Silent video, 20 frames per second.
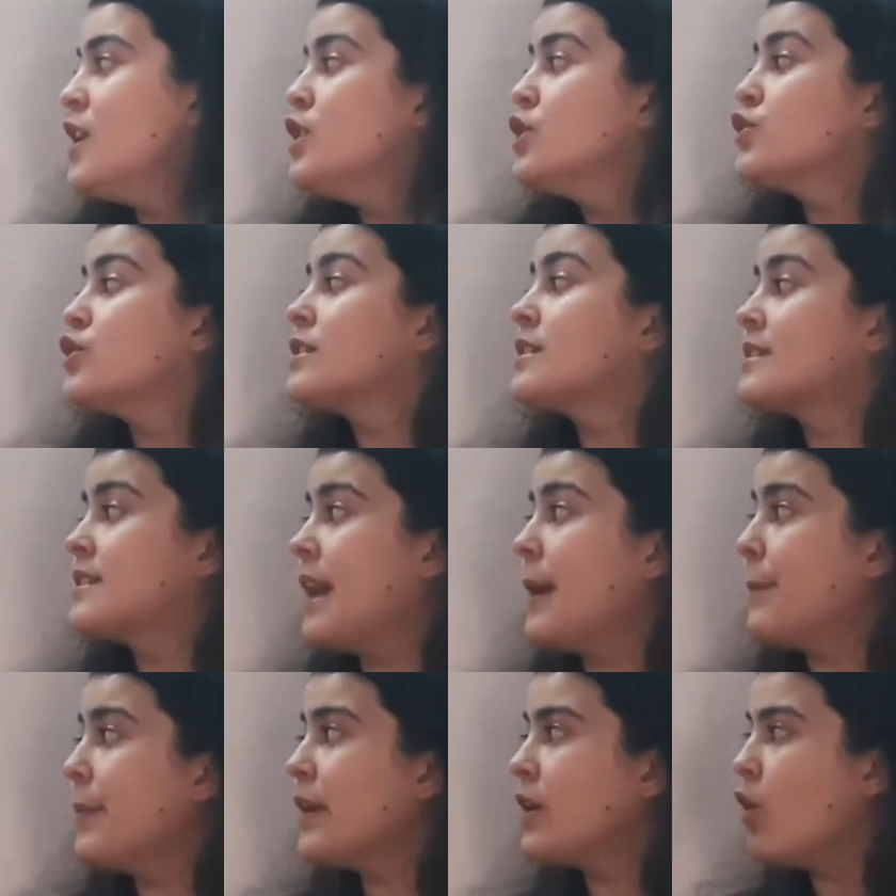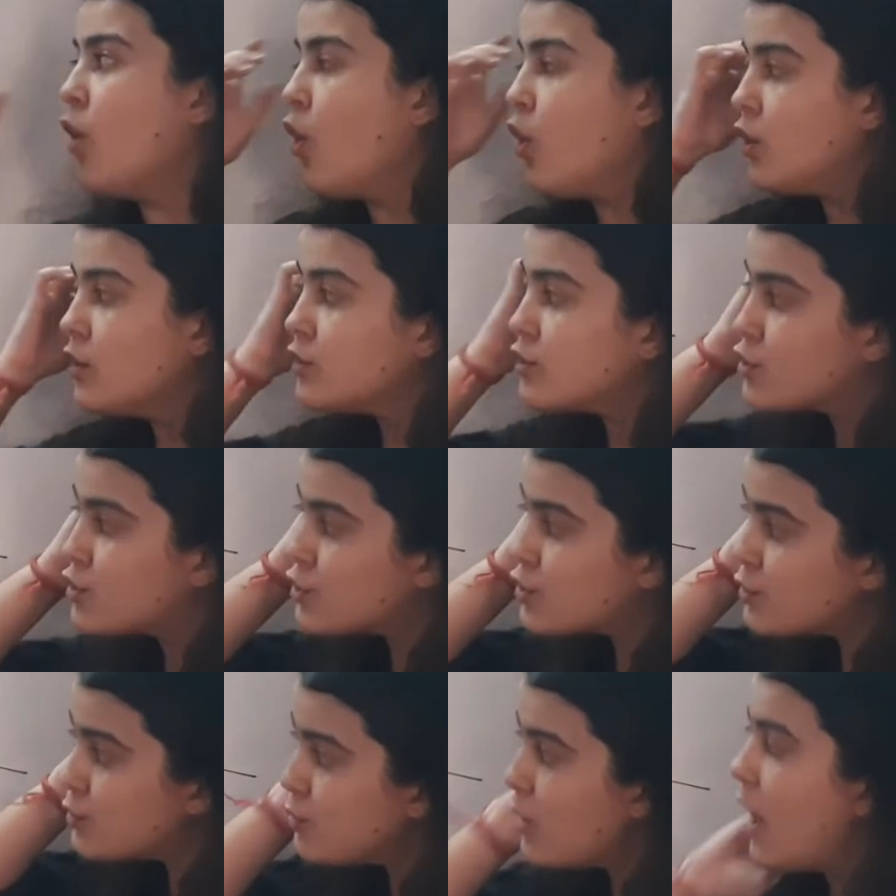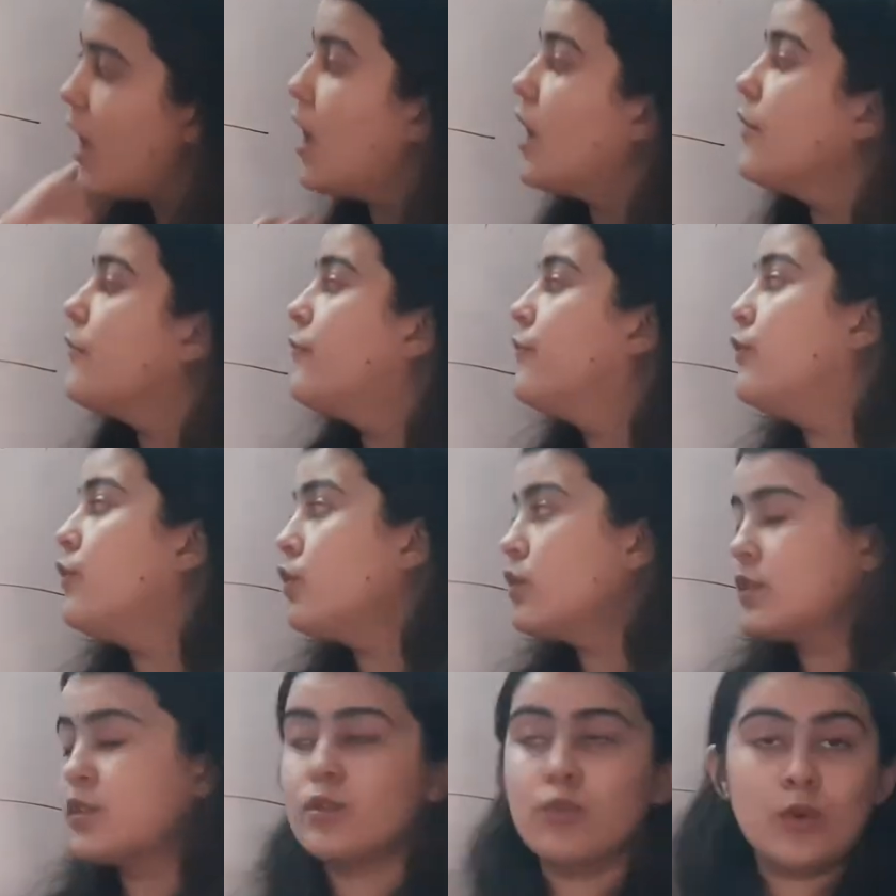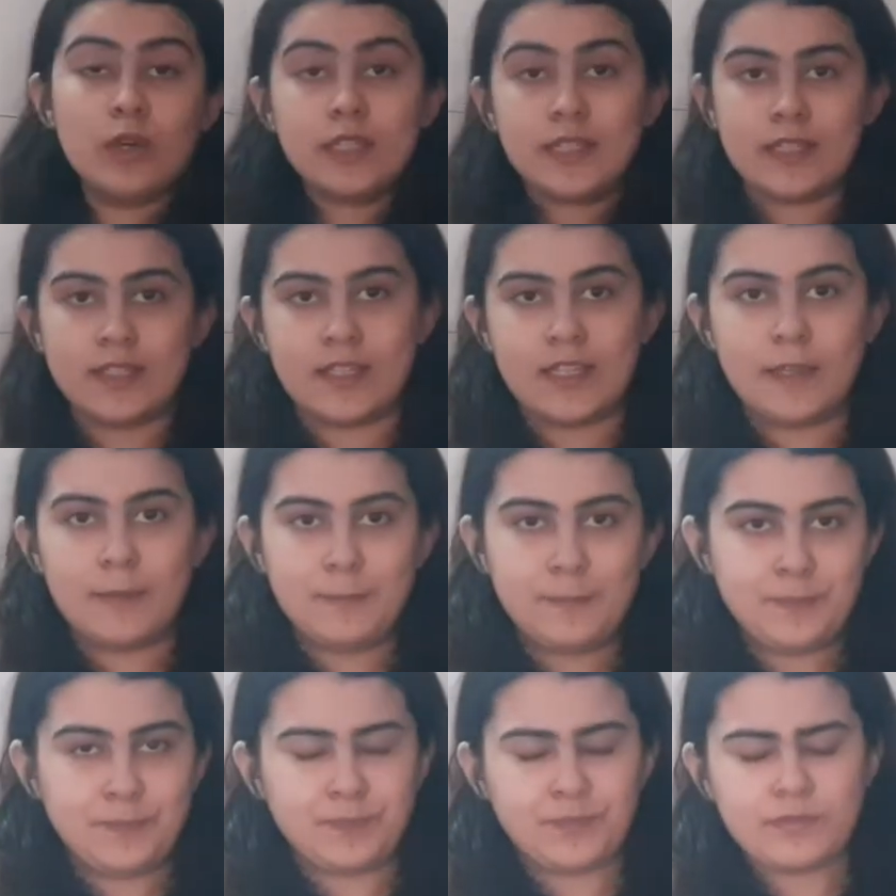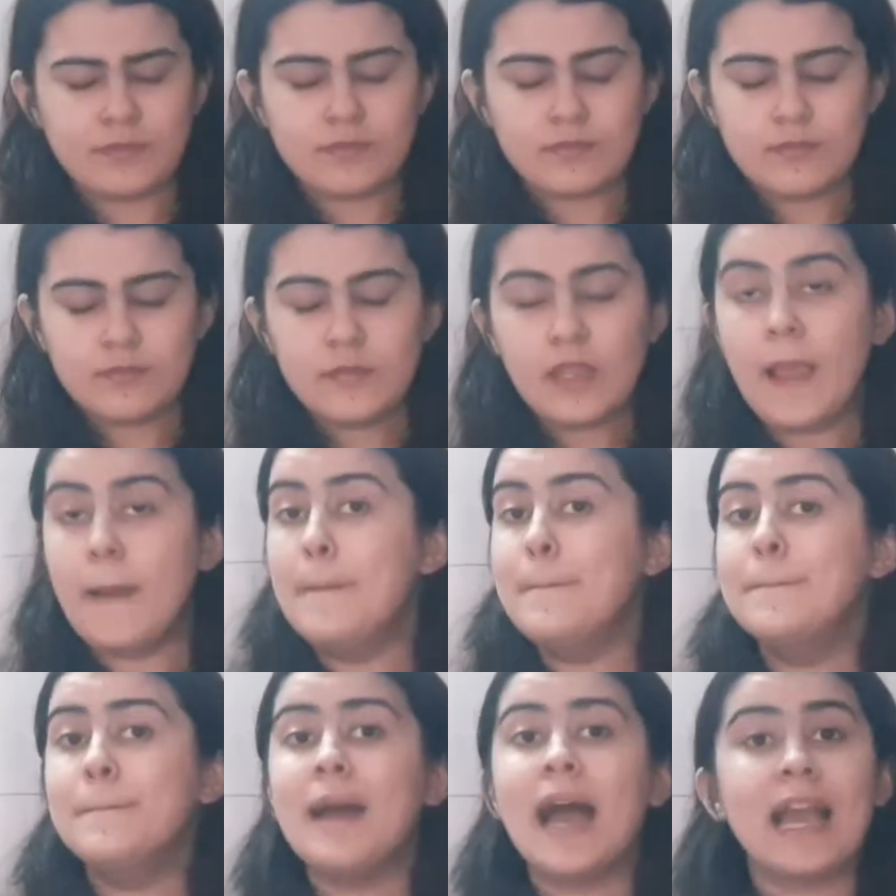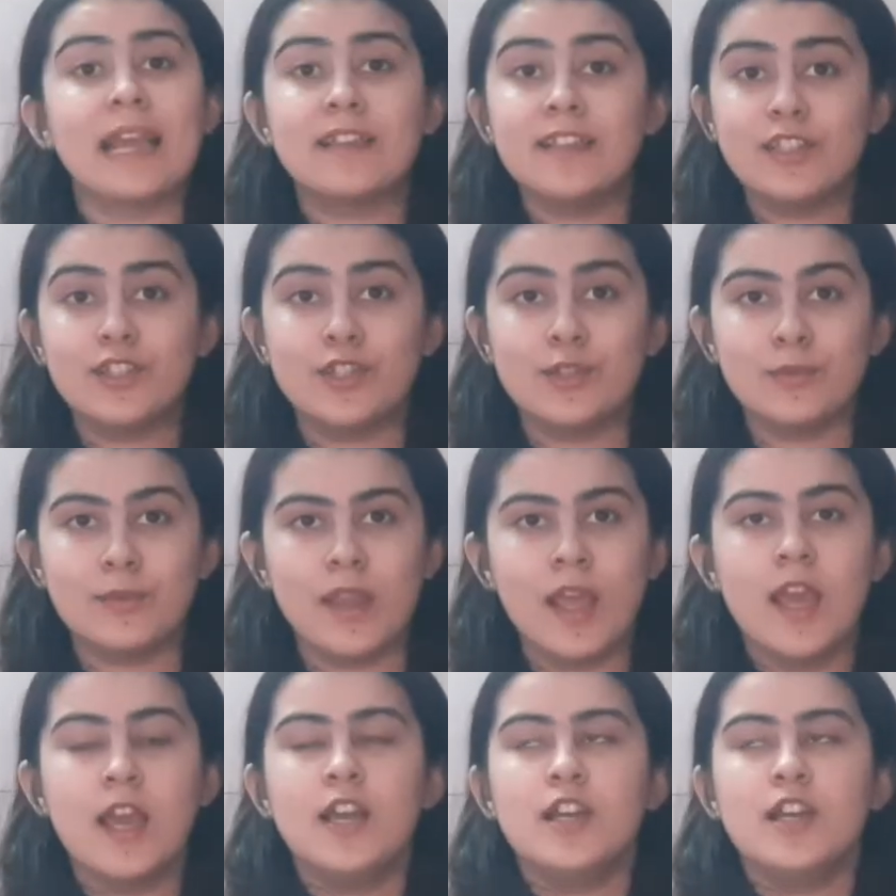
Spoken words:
So stepping on to our fourth quantity, magnitude.